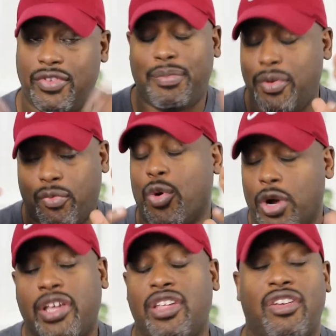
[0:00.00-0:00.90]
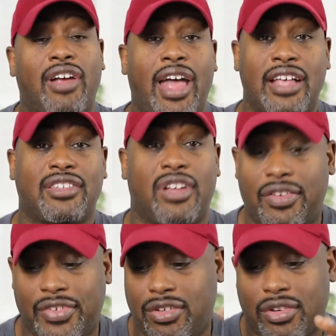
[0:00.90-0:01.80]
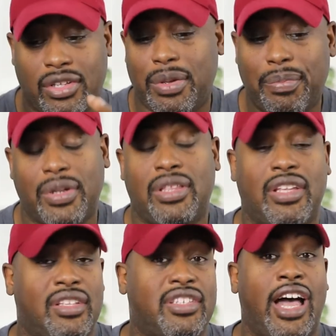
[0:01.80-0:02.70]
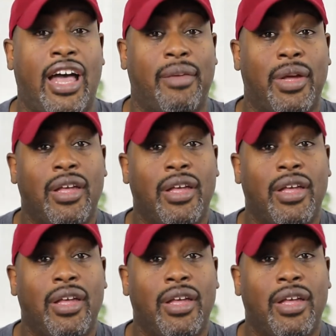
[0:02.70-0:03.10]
You'll be working your ass off, and you're going to be putting in the time.